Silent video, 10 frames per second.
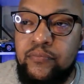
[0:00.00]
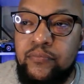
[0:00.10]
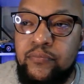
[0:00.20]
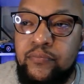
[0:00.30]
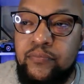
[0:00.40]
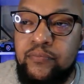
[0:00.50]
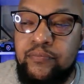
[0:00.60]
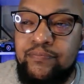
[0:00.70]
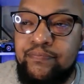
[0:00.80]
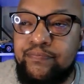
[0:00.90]

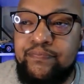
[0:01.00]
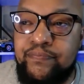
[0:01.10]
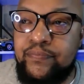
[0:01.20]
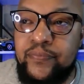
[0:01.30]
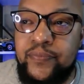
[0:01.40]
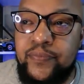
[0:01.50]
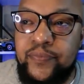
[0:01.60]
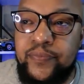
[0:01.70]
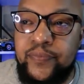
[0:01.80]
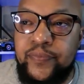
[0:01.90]

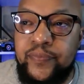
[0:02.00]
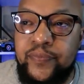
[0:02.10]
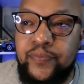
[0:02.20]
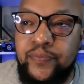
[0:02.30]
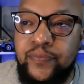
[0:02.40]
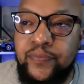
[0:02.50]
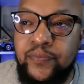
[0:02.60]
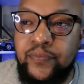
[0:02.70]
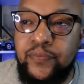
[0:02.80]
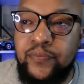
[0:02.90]

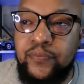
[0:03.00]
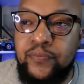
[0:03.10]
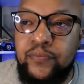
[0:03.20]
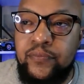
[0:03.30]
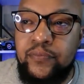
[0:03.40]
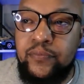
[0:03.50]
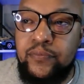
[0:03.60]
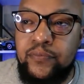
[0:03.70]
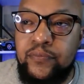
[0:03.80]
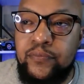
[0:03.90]

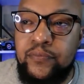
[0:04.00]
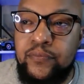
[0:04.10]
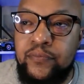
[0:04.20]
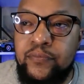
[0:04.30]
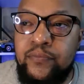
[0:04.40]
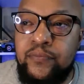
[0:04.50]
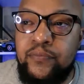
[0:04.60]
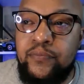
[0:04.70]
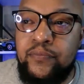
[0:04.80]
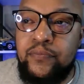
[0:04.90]

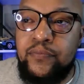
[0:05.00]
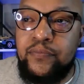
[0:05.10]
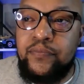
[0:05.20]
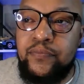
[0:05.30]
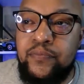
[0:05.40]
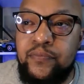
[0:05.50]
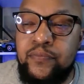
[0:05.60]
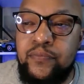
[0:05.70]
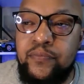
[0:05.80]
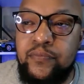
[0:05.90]

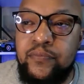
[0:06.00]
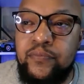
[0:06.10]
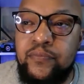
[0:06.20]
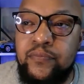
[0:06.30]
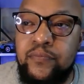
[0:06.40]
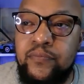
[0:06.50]
(not speaking)